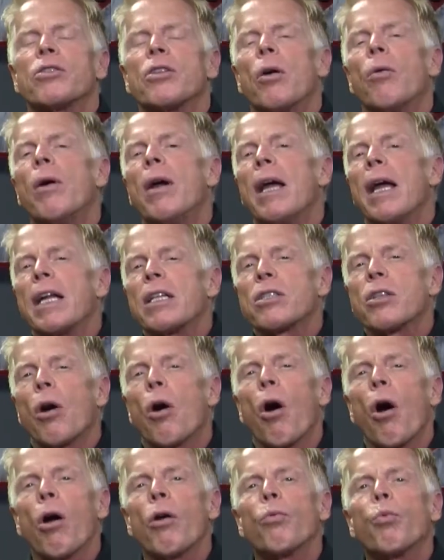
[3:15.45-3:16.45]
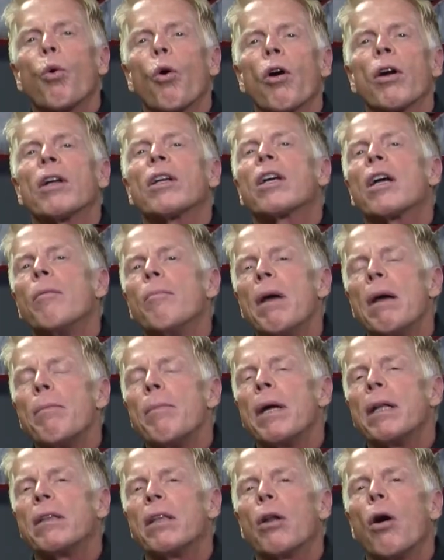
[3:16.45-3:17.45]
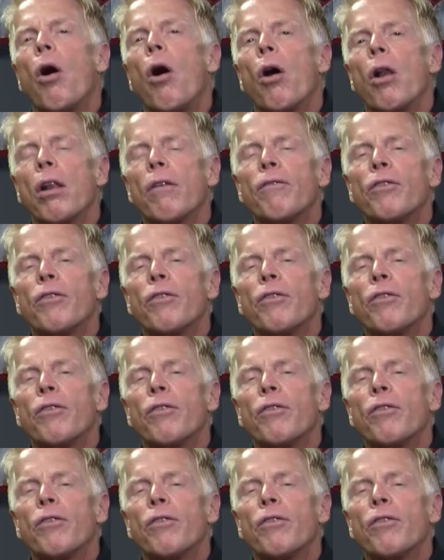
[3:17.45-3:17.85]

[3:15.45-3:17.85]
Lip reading: So it's the hard work and commitment that all